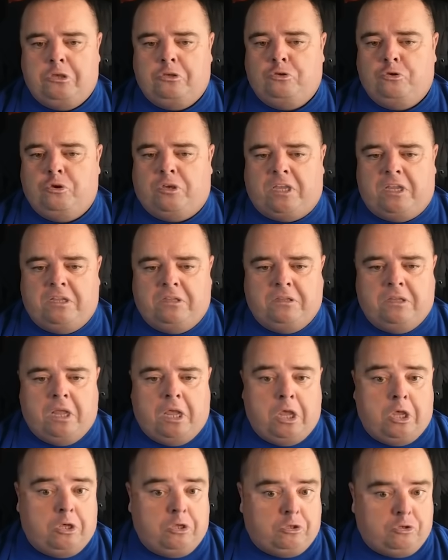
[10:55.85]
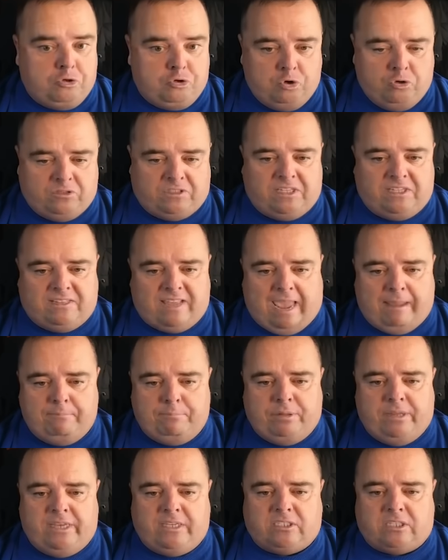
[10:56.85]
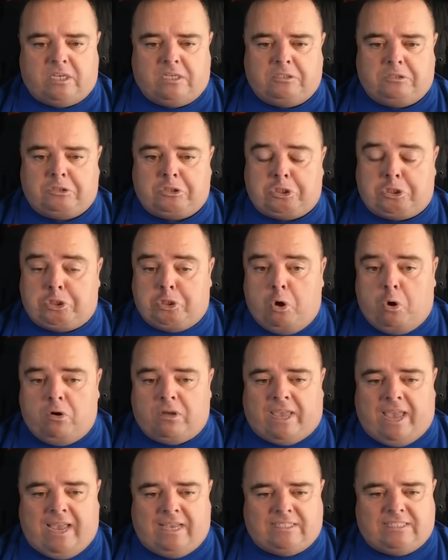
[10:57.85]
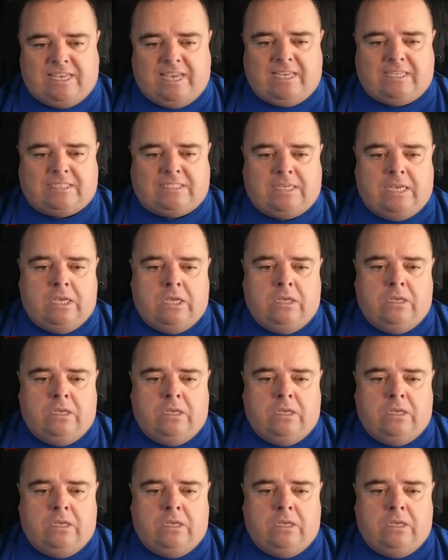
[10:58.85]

You can use the templates, stock assets,